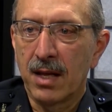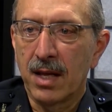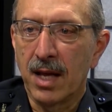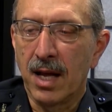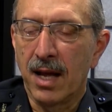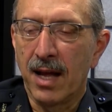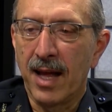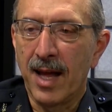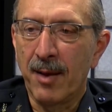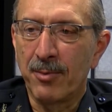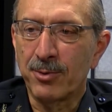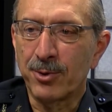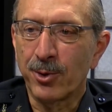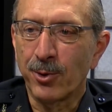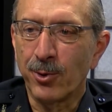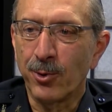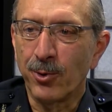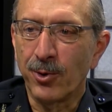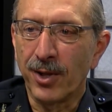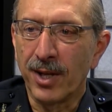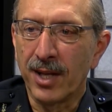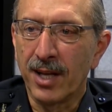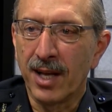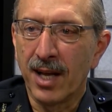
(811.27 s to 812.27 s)
Yeah,
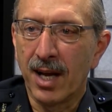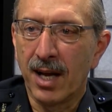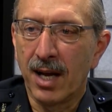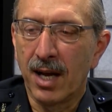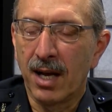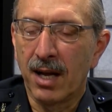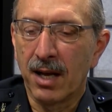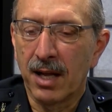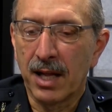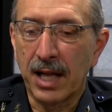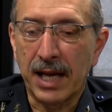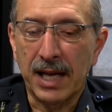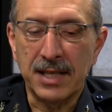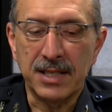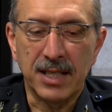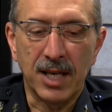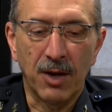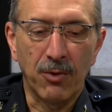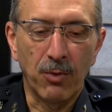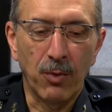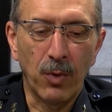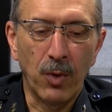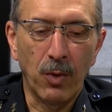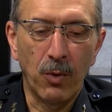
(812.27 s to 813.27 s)
absolutely. Like I
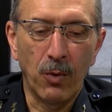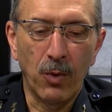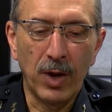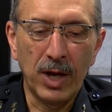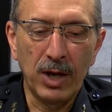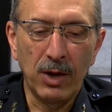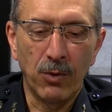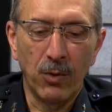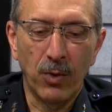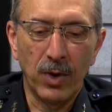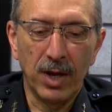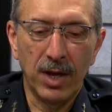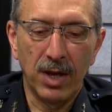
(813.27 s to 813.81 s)
say, we